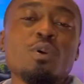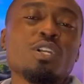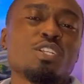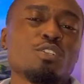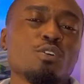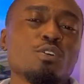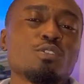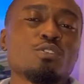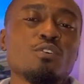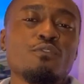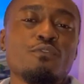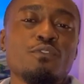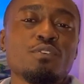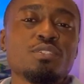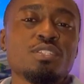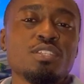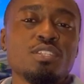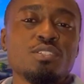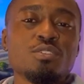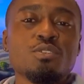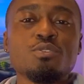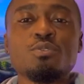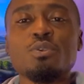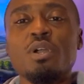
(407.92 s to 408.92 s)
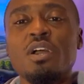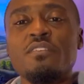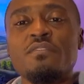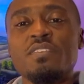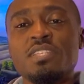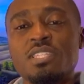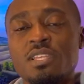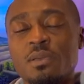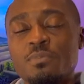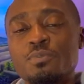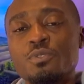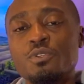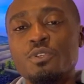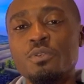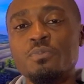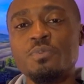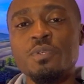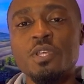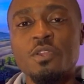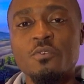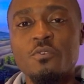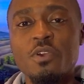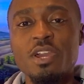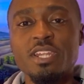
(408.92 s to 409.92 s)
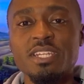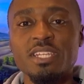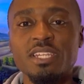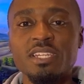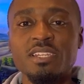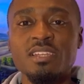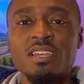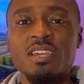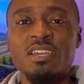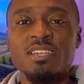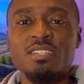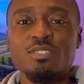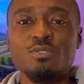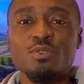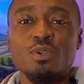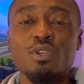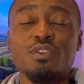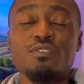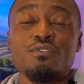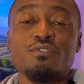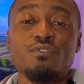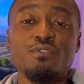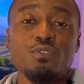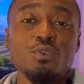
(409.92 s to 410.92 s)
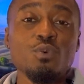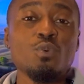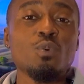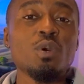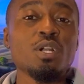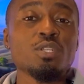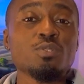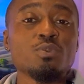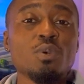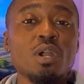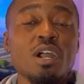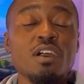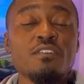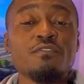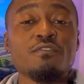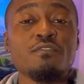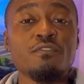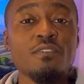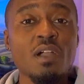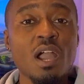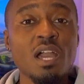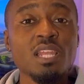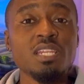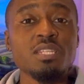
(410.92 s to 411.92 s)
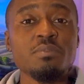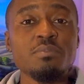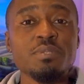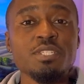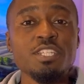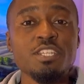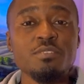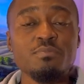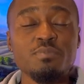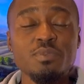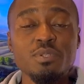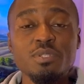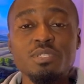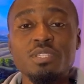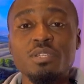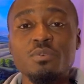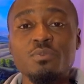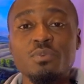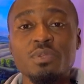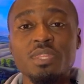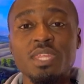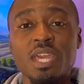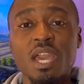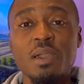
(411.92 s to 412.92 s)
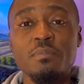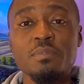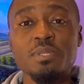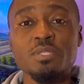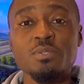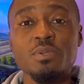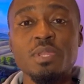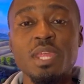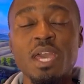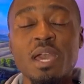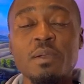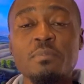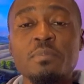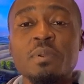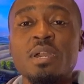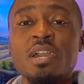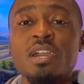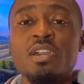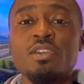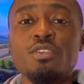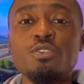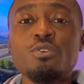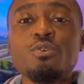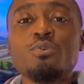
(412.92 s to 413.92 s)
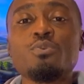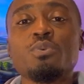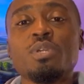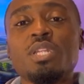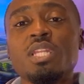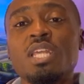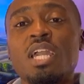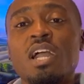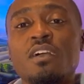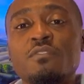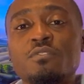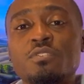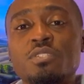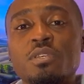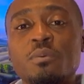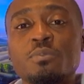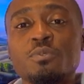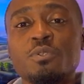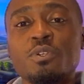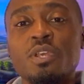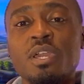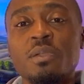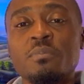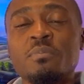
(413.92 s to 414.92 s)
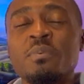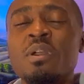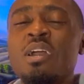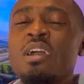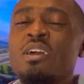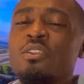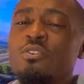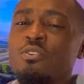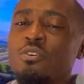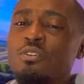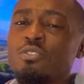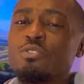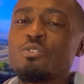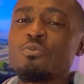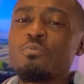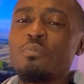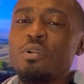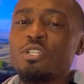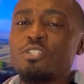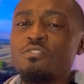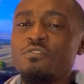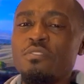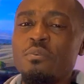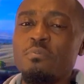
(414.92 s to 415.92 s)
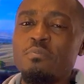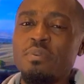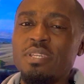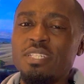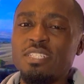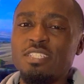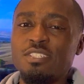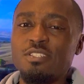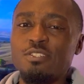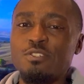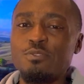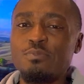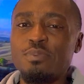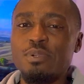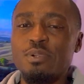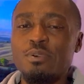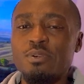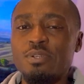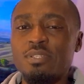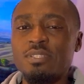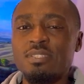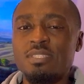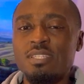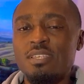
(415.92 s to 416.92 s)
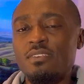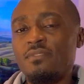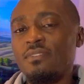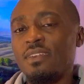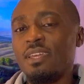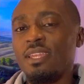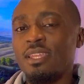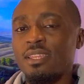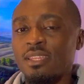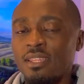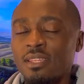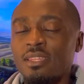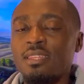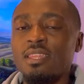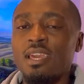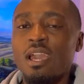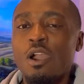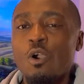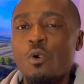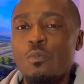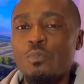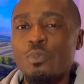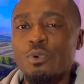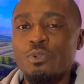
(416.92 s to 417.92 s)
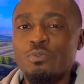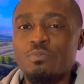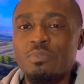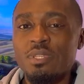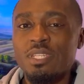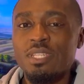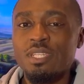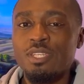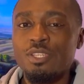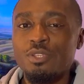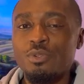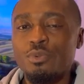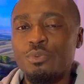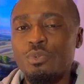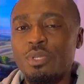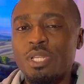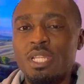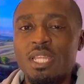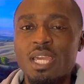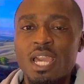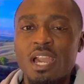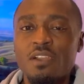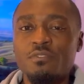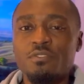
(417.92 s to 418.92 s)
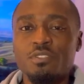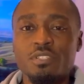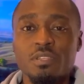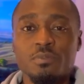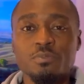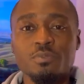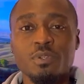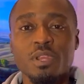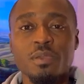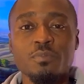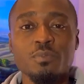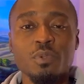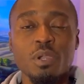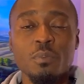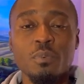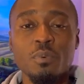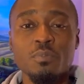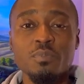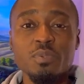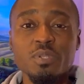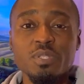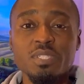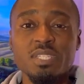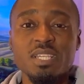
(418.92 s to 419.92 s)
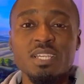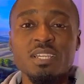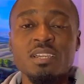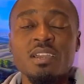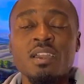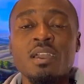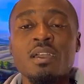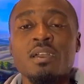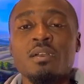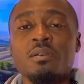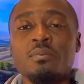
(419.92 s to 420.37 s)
which also forces you to have a subscription running. So if you want to have unlimited music with the Amazon app, you really have to subscribe. Not too much of a big deal because even the HomePod mini, you really have to subscribe to Apple Music,